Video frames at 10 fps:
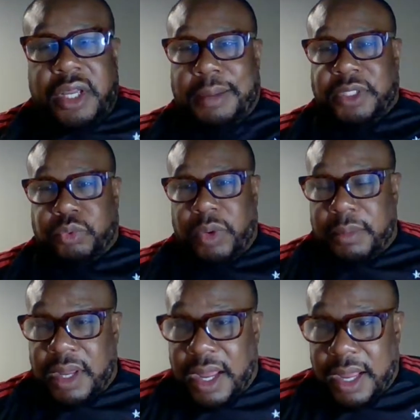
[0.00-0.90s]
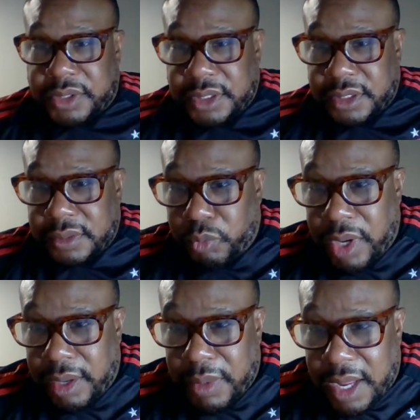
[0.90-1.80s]
I'm just weighing my options. I'm
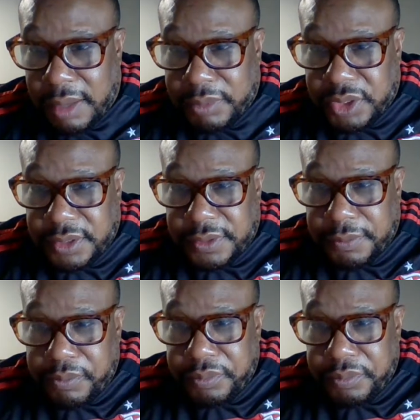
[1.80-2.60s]
weighing my options.